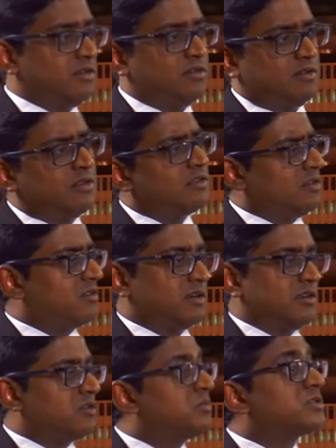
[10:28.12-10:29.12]
You know, it's
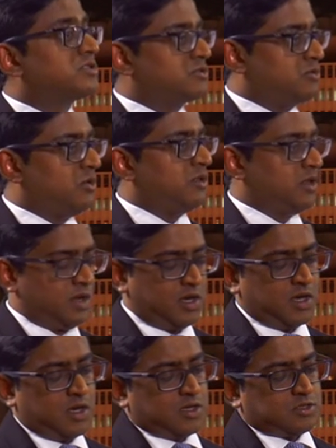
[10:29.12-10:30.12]
a business call.
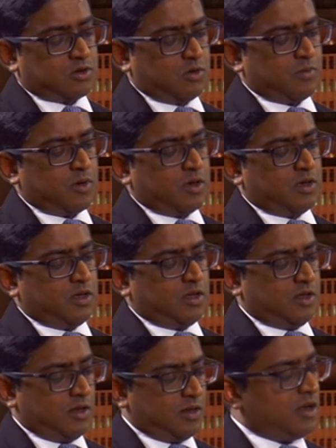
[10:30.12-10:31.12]
So
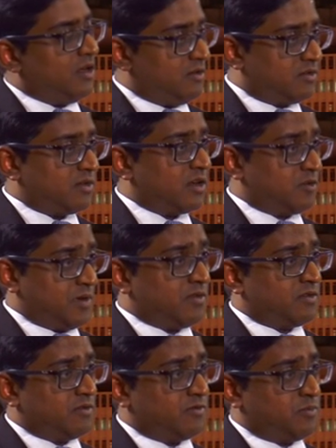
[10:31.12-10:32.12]
it is
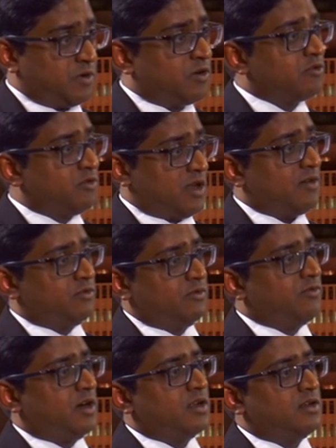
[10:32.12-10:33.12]
expensive because you'd have to
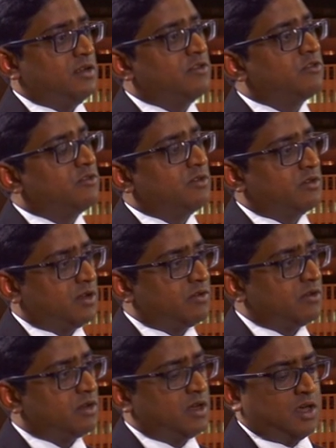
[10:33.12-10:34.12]
file it in each
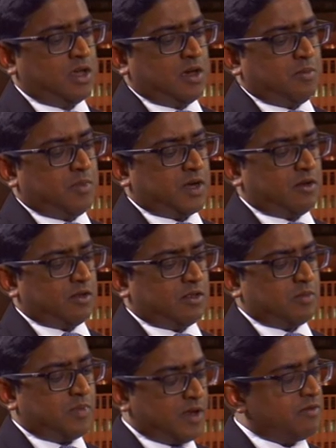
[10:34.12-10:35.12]
jurisdiction. But
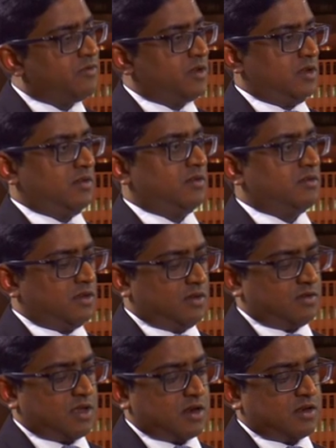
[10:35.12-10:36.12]
the benefit
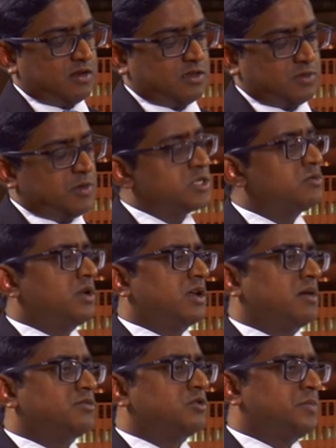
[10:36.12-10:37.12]
is that, especially when it
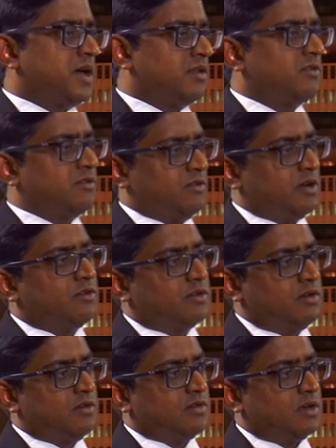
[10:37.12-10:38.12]
comes to patents and
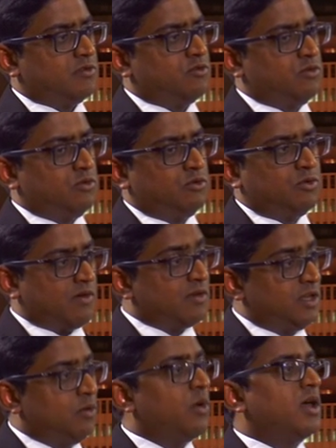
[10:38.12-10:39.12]
registered designs, you do have a
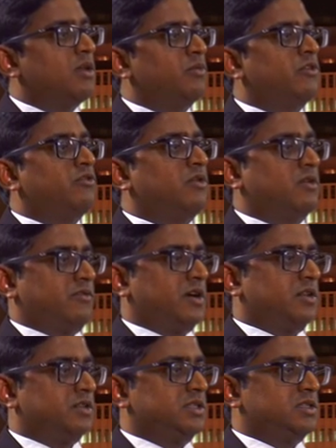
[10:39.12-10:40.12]
leeway in which you can
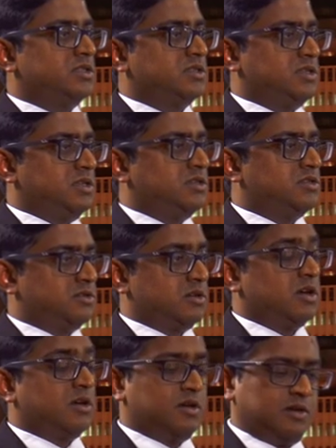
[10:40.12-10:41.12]
file these
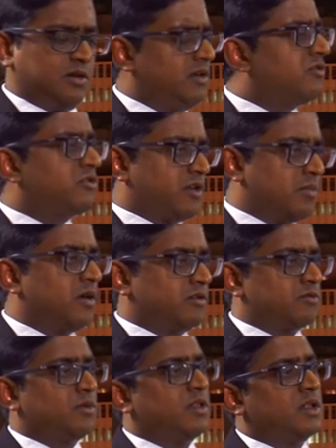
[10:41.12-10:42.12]
even trademarks
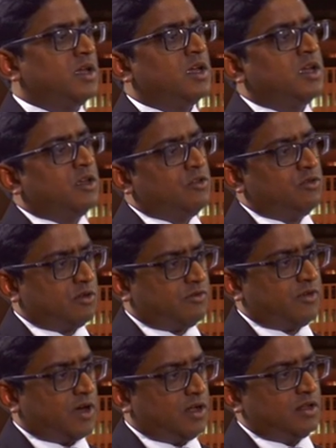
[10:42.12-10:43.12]
as well. You can
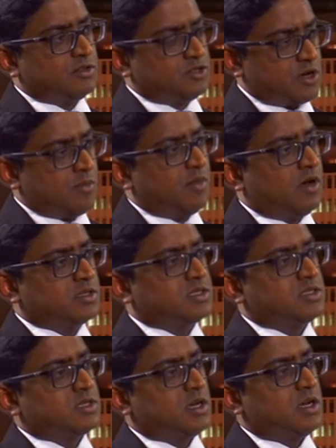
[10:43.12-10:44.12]
file
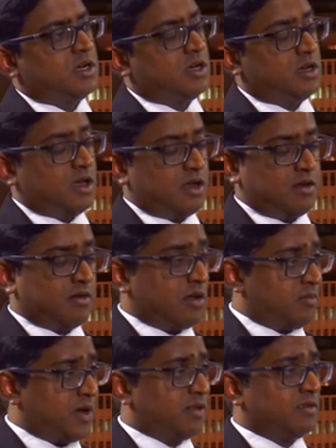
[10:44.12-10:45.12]
trademarks
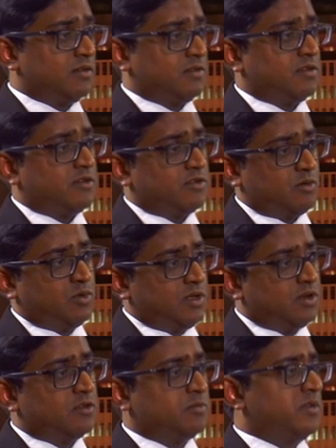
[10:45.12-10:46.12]
and patents, etc.,
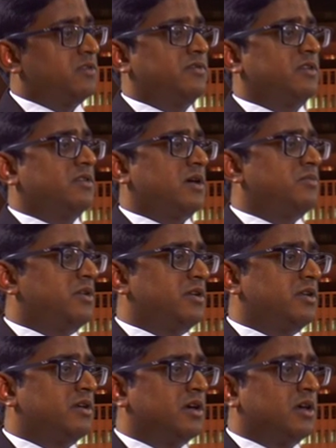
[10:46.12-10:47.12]
within a specific time
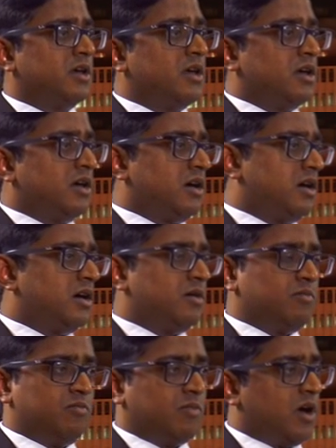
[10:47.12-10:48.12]
period
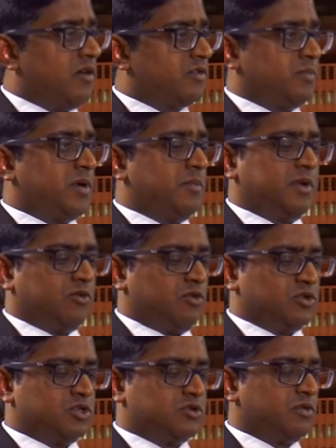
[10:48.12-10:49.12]
after public
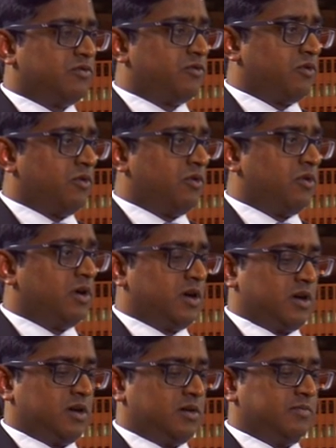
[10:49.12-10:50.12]
launch. So
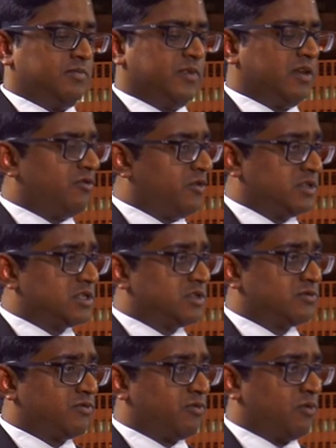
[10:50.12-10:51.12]
for
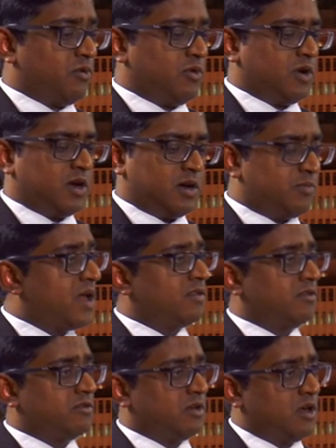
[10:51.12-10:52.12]
instance, for
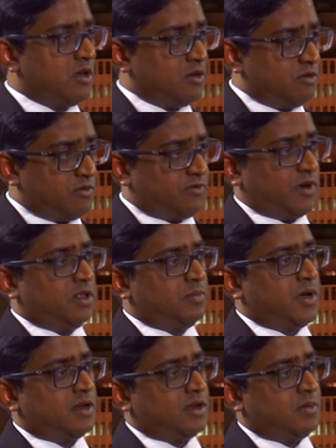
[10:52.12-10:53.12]
patents, you'd file a
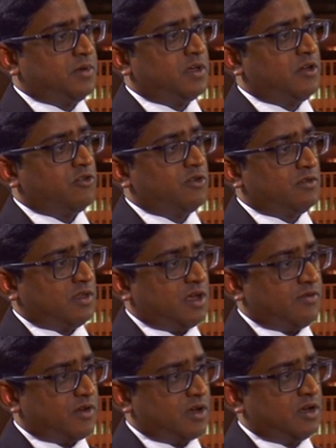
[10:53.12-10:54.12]
patent application in South
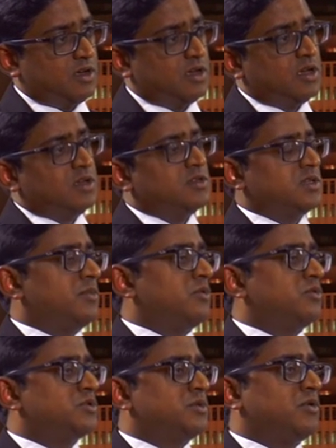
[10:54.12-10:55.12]
Africa, something
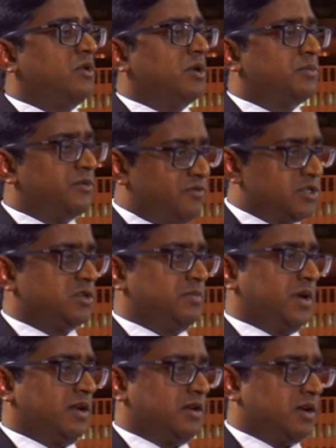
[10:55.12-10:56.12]
which we call a provisional
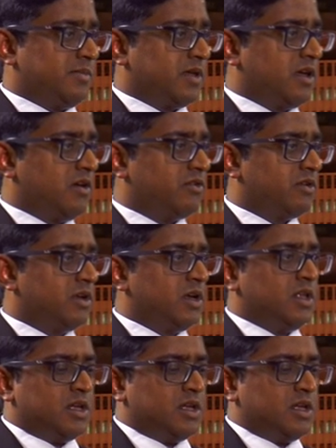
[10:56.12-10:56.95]
patent application.